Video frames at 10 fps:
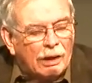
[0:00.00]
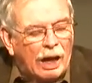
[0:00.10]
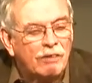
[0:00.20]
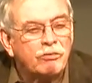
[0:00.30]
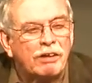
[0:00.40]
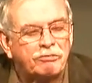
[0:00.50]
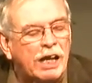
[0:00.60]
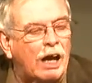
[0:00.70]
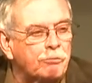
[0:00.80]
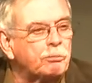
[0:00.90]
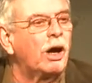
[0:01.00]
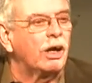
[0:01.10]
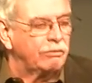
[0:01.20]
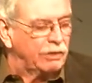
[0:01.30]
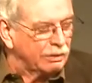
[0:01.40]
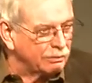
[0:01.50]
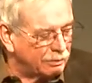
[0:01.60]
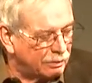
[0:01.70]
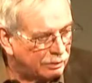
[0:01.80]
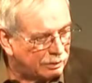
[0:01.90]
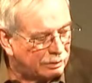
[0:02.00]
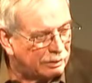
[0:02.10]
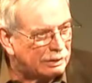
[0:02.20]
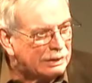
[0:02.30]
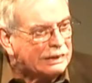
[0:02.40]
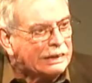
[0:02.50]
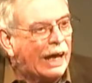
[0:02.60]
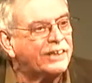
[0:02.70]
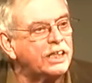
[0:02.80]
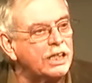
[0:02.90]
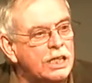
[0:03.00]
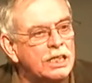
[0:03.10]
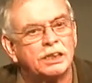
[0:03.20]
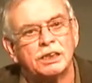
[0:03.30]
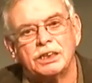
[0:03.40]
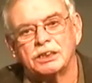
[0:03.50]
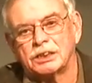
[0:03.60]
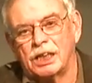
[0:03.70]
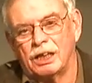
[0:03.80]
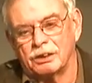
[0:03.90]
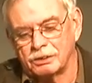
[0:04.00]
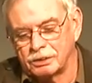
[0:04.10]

I've left out part of it. At the end, he says,